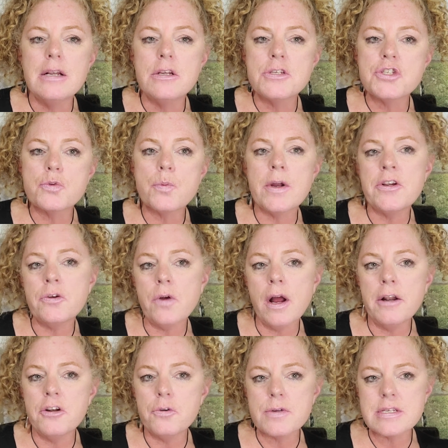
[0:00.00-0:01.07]
surrender
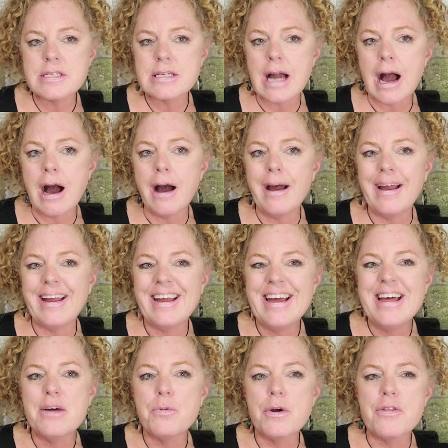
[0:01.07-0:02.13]
under a sky
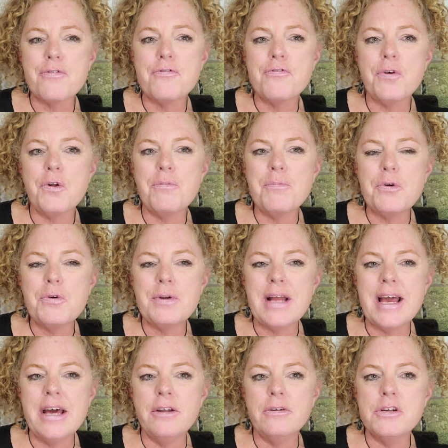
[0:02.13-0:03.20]
with full moon
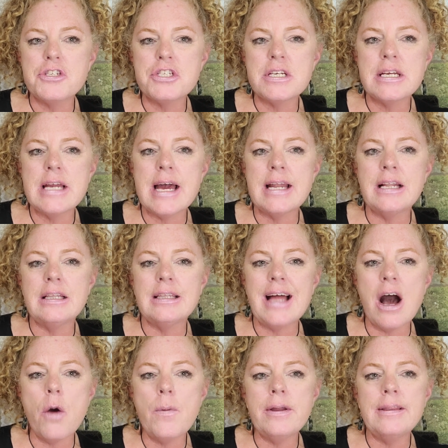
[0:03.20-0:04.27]
energy and
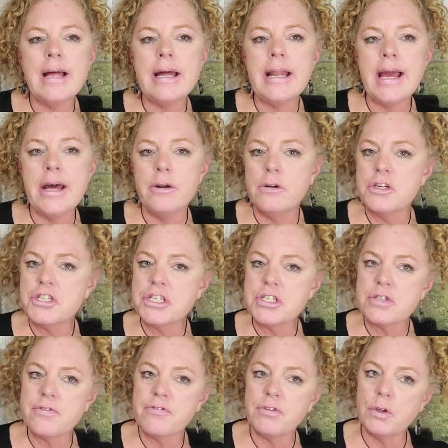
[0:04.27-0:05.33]
allowing that energy
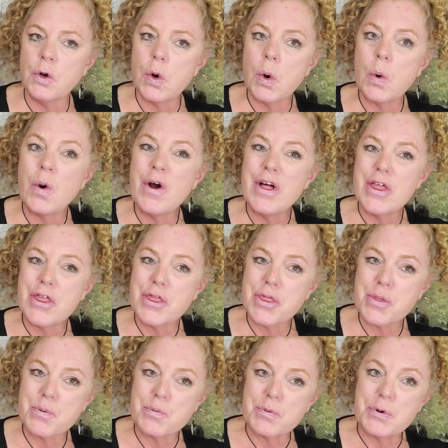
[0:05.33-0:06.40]
to flow
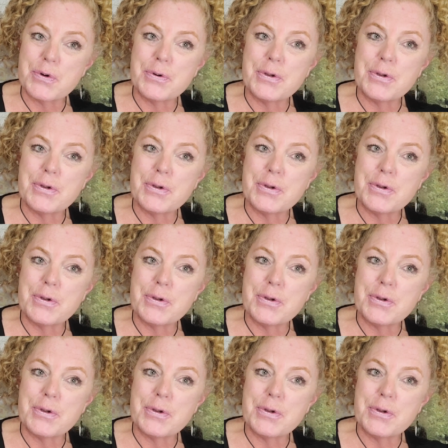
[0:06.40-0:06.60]
through